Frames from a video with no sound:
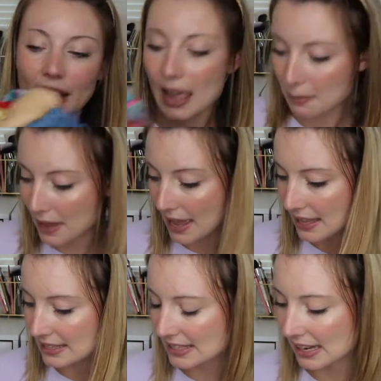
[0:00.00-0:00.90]

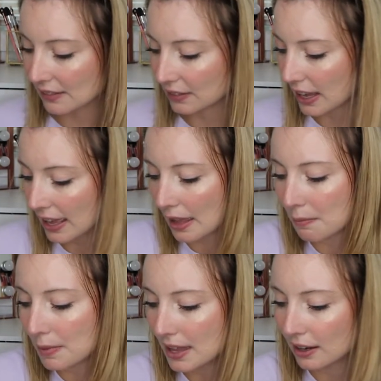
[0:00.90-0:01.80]
headbands and I've got a
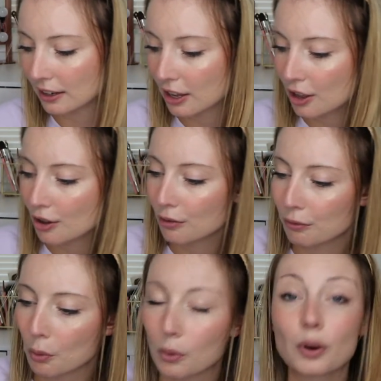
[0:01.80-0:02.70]
bin
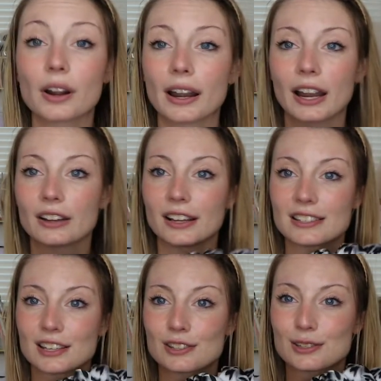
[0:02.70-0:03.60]
for hair
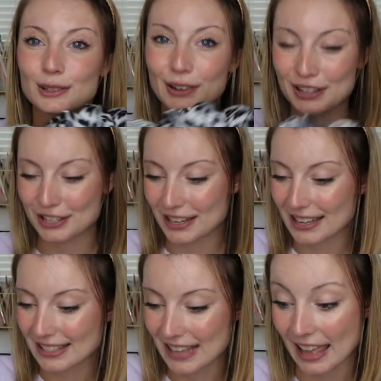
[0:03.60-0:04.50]
ties and
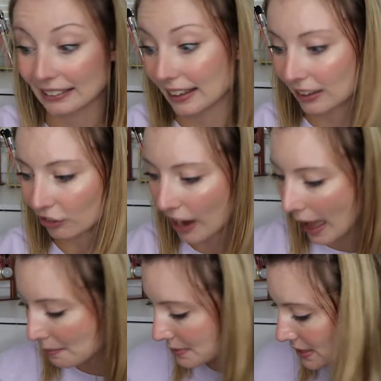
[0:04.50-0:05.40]
scrunchies and like
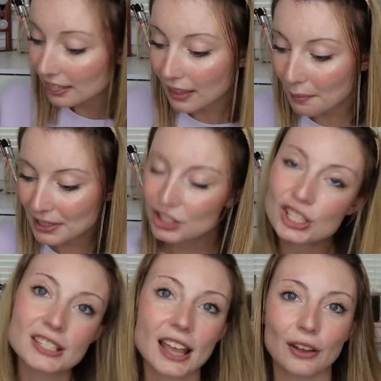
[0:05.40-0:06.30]
wraps. Let me
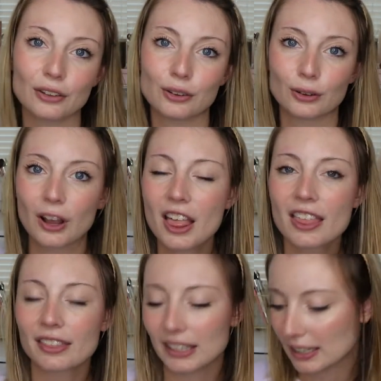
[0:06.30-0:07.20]
just tell you
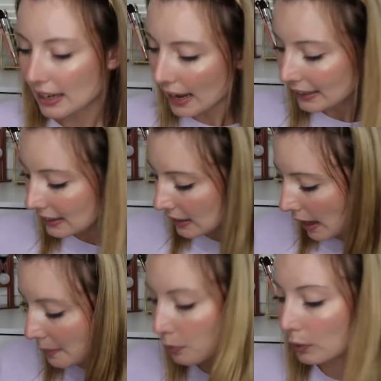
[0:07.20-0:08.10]
that
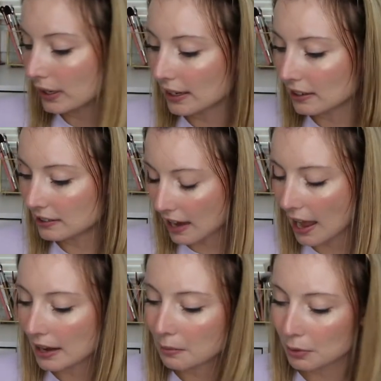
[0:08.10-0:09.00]

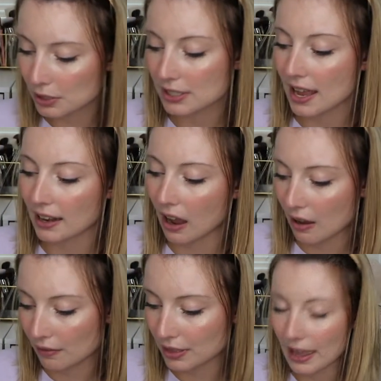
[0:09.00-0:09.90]
99.9% percent 09
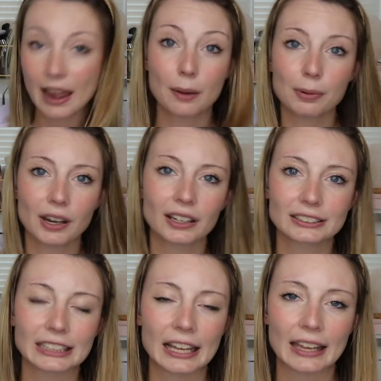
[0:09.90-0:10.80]
of hair
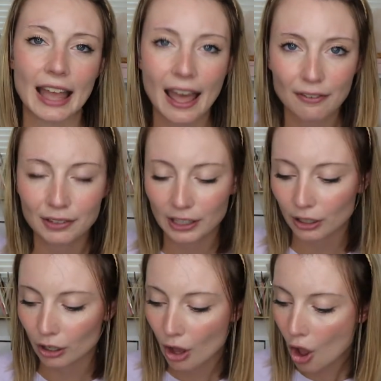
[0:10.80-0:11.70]
products I have
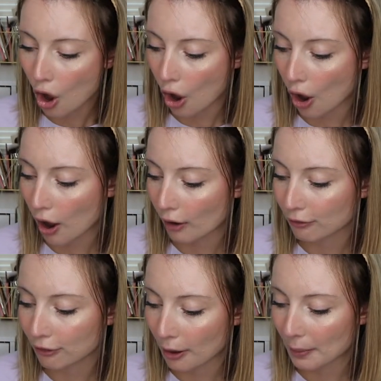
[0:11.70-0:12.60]
here are
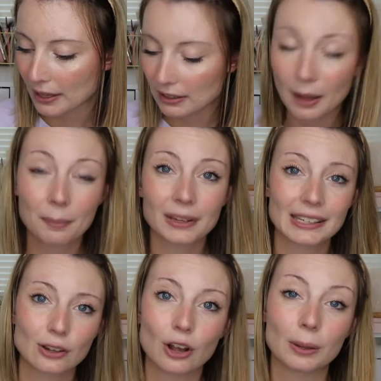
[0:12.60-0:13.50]
from a
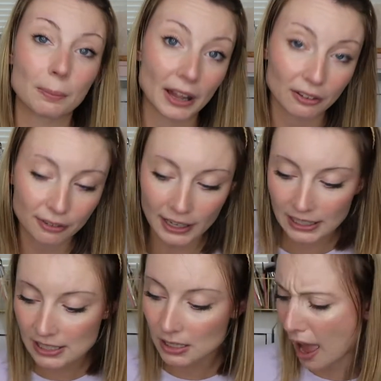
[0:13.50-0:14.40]
company called
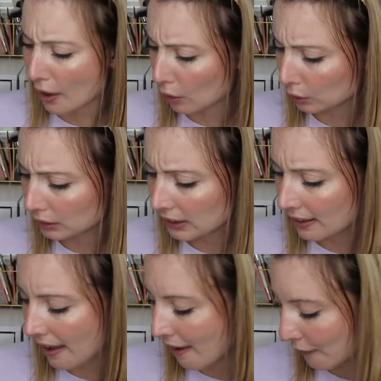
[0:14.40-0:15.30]
Bellefixe. I
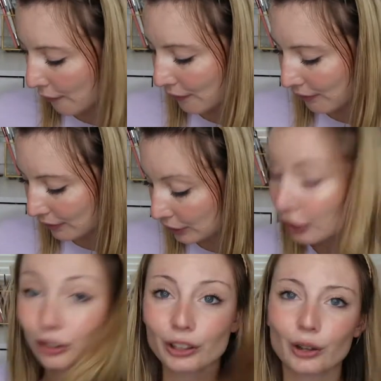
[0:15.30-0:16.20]
only have
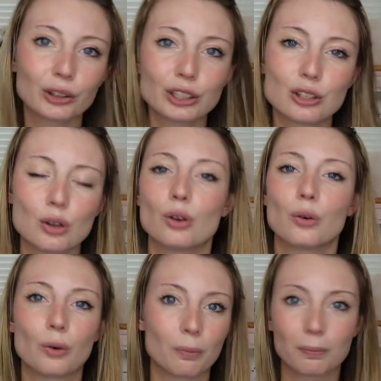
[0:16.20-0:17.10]
literally only
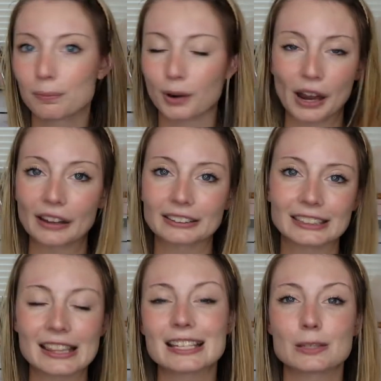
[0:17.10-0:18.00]
two products
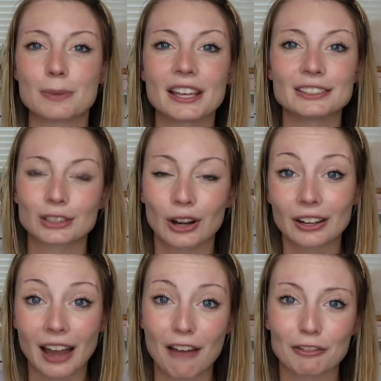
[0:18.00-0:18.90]
in these bins are
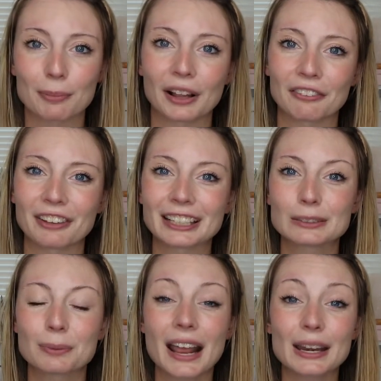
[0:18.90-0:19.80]
not from Bellefixe.
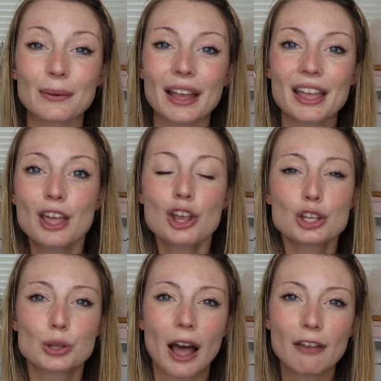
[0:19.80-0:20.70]
But anyway,
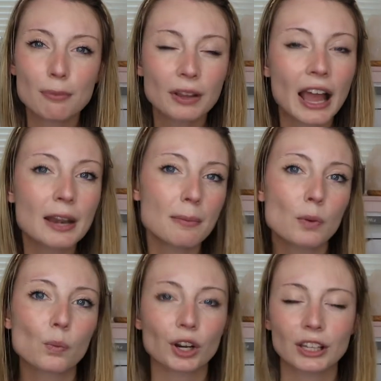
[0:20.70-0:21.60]
so I've kind of
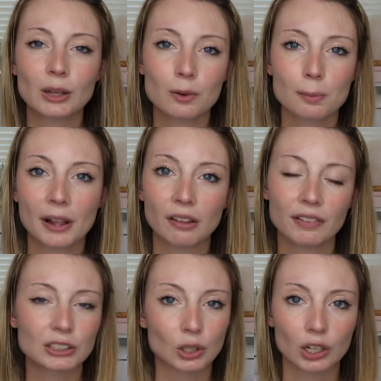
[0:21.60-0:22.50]
been working with
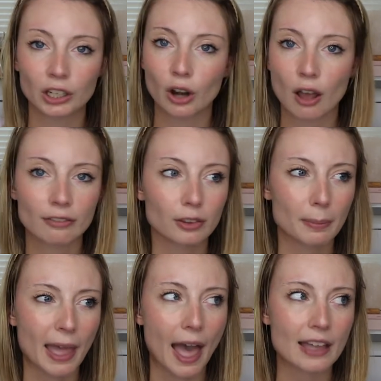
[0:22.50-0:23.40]
Bellefixe on and off for the
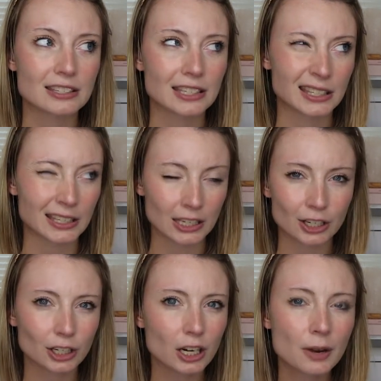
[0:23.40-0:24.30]
past
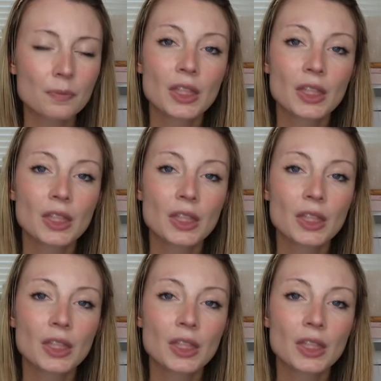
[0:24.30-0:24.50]
year